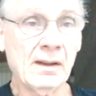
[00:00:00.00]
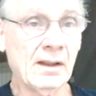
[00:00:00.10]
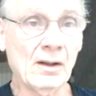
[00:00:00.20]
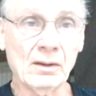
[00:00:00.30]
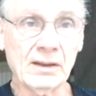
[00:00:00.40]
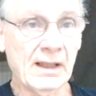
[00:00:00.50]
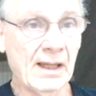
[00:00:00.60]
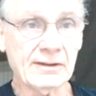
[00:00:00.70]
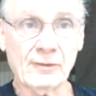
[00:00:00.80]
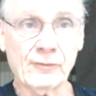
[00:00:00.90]
He only
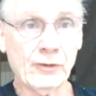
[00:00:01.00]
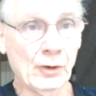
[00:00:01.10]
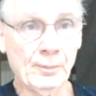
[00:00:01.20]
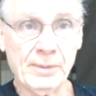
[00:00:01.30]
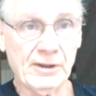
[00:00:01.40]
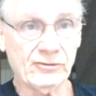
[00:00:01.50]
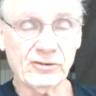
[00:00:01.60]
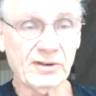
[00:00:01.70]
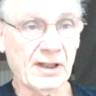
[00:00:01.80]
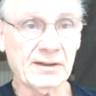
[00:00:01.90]
has a few
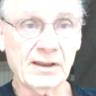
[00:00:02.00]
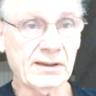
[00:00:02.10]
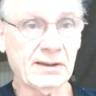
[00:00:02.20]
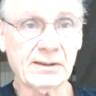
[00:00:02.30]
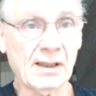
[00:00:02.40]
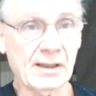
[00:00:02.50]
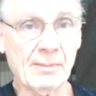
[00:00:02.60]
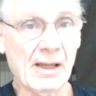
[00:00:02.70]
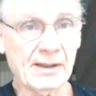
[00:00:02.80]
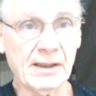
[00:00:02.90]
pigeons. I think he's got
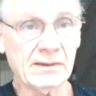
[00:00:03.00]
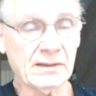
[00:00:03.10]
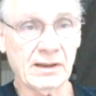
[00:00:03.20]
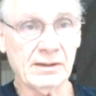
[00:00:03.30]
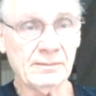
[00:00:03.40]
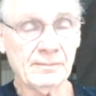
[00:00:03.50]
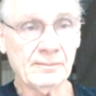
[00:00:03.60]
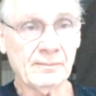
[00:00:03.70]
about eighteen.